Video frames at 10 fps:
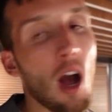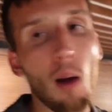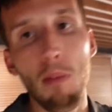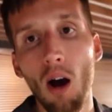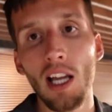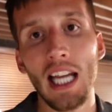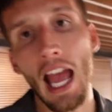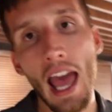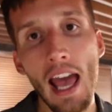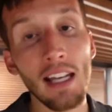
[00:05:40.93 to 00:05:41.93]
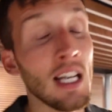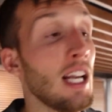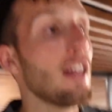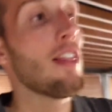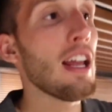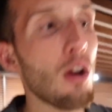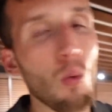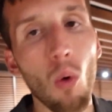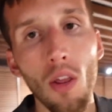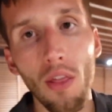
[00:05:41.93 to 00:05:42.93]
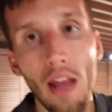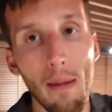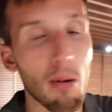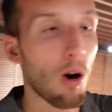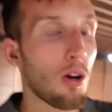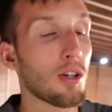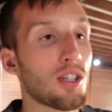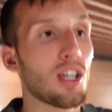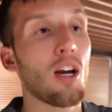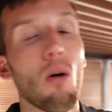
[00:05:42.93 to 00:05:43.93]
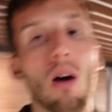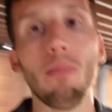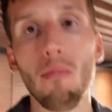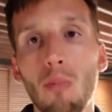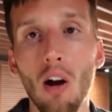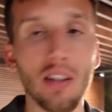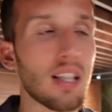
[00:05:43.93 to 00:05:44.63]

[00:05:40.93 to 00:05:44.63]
are buying ahead. They don't want their products to go up in price.